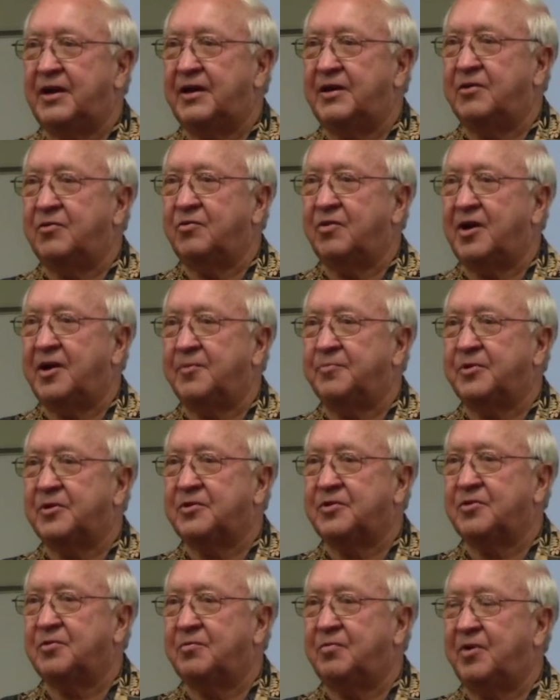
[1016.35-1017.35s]
day and drop
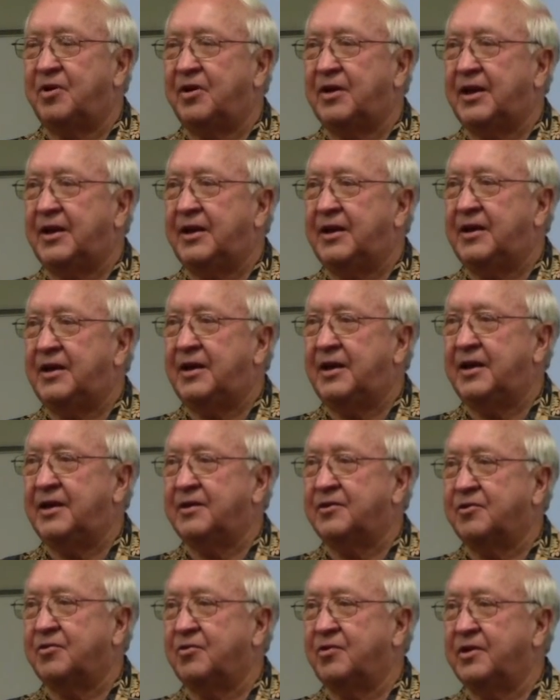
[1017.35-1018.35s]
it to about
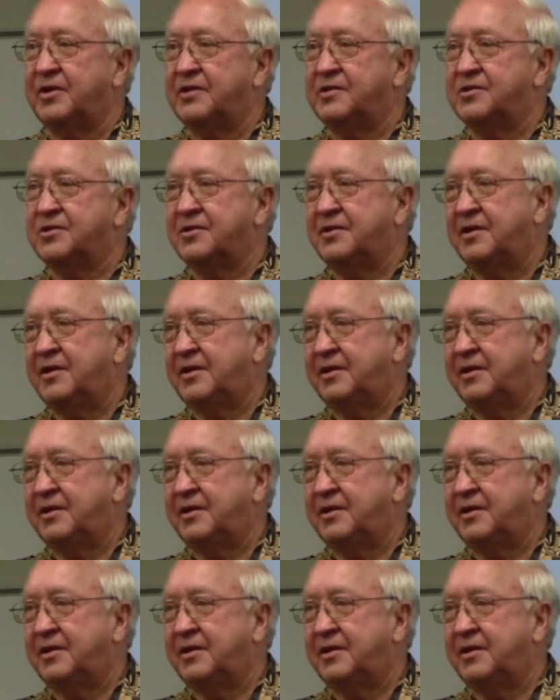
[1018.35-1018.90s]
88 degrees,